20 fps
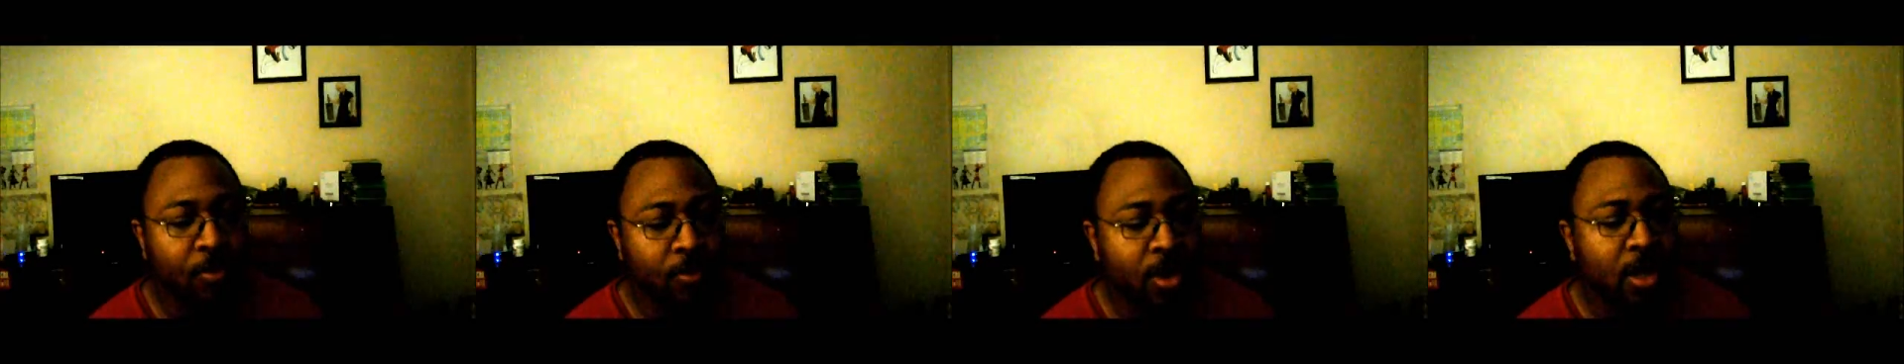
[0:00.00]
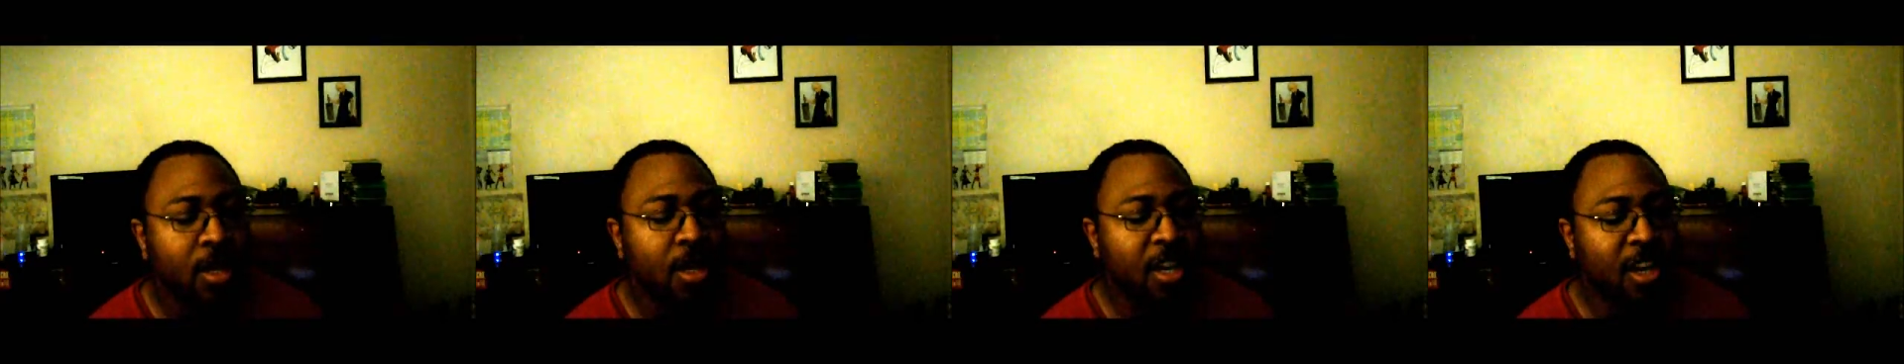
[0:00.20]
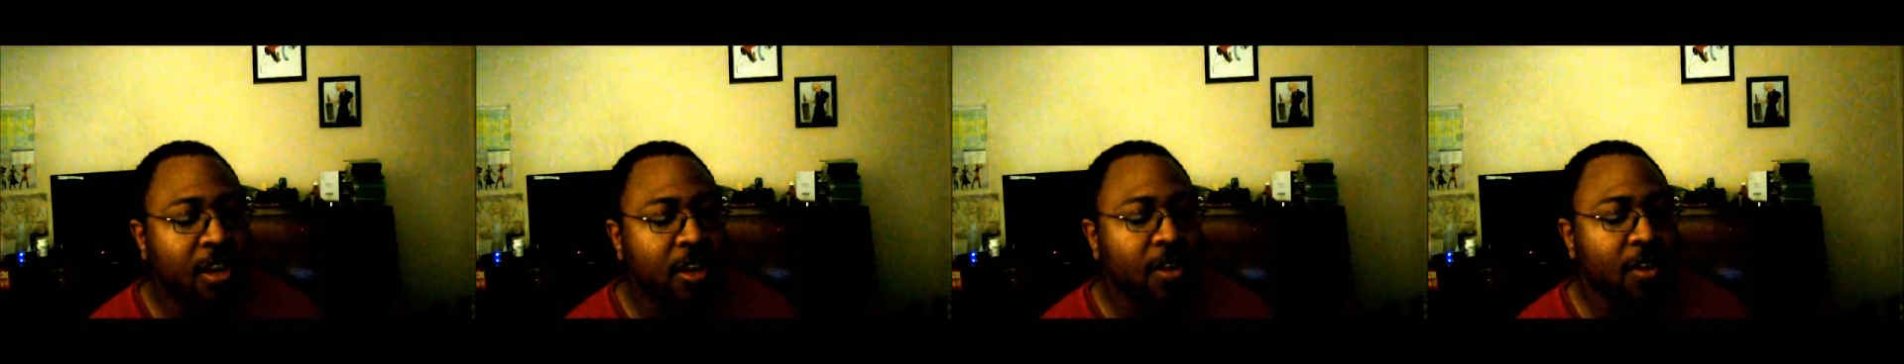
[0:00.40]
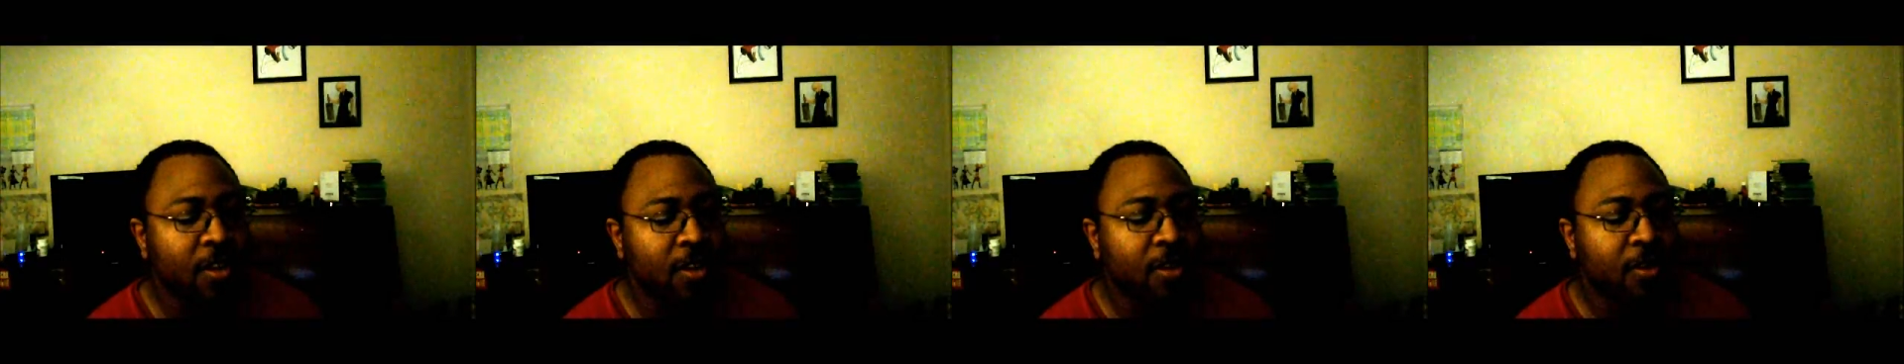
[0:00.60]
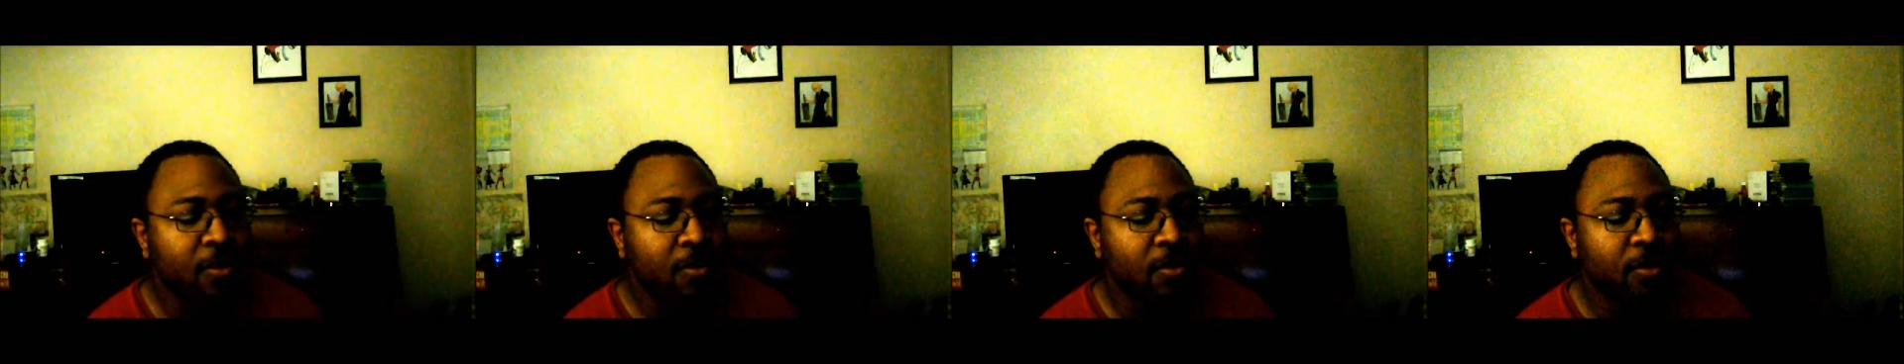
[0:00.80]
really
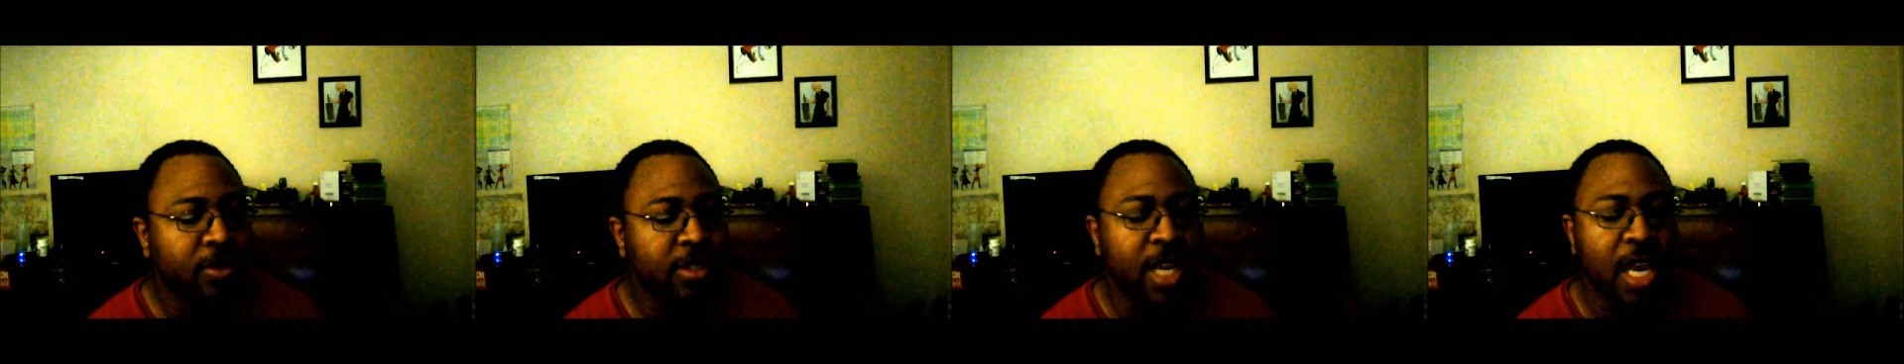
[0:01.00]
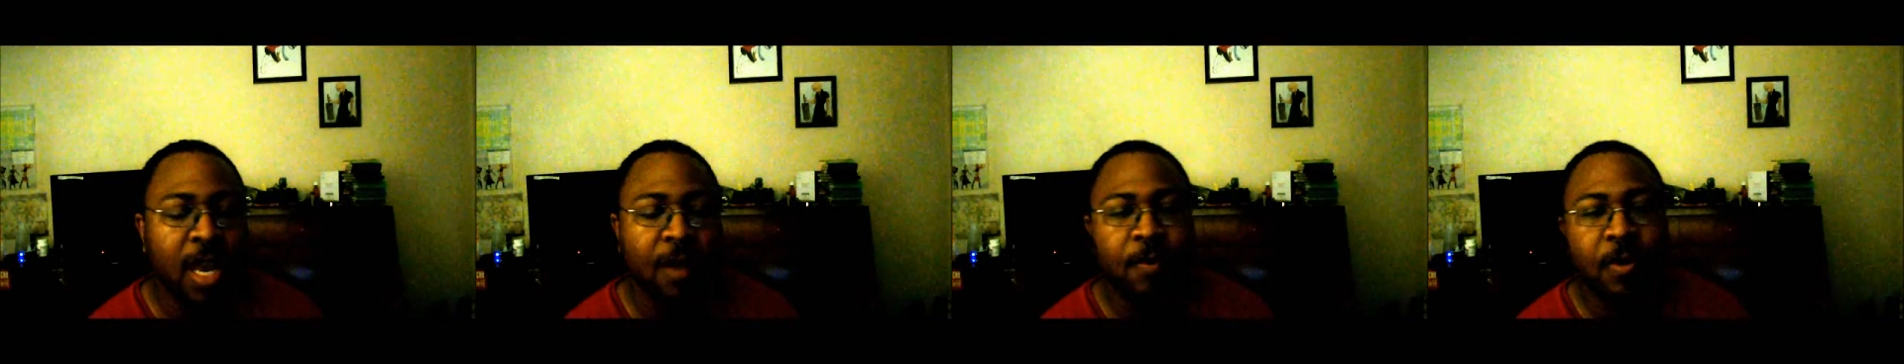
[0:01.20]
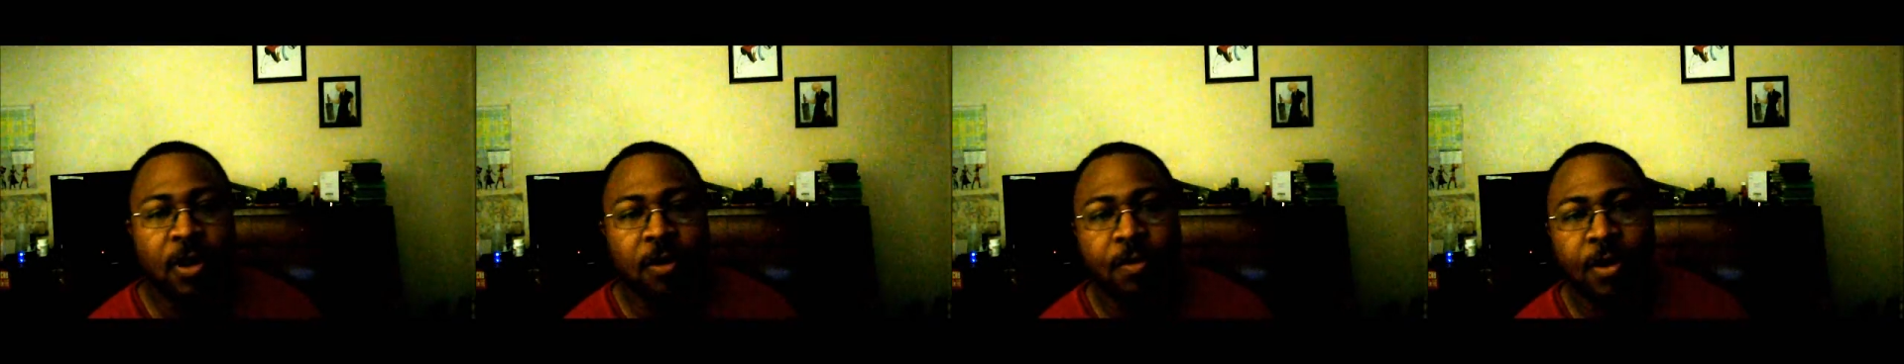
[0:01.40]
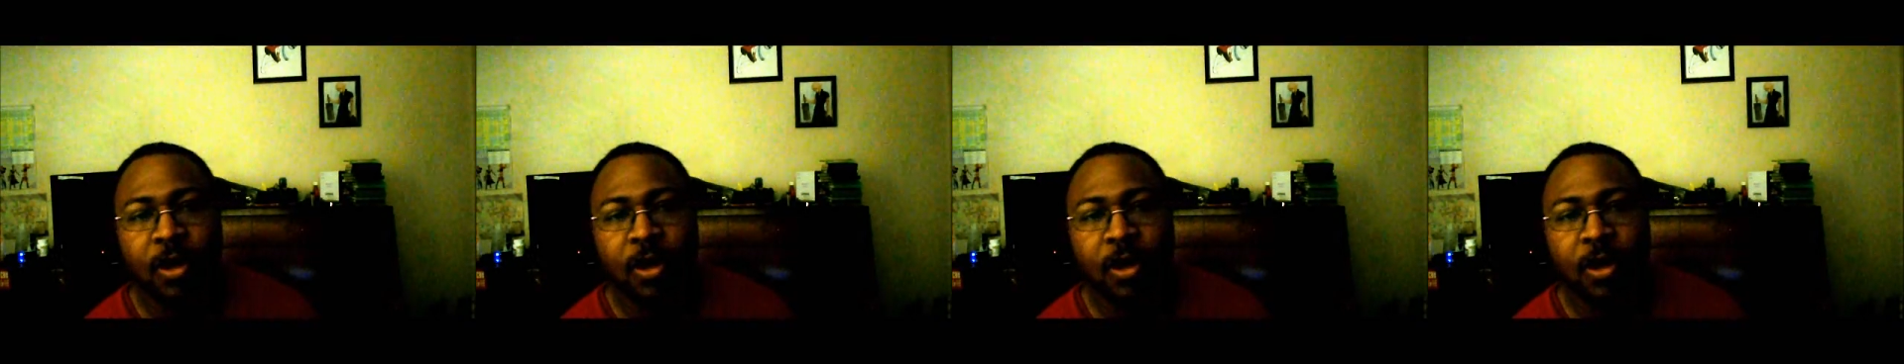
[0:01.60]
was happy to